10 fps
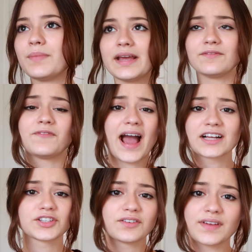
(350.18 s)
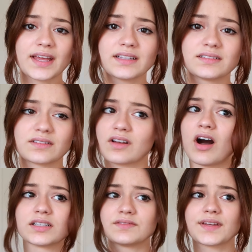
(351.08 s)
main factor of it and
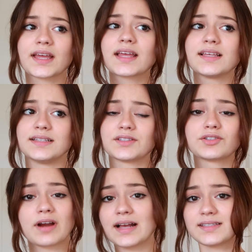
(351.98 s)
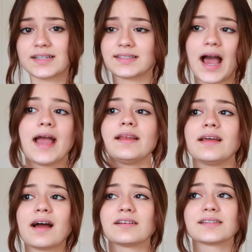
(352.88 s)
cause of it is stress and
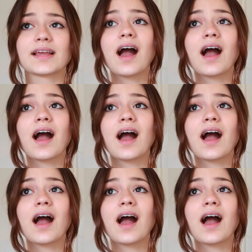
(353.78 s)
anxiety. And I was like,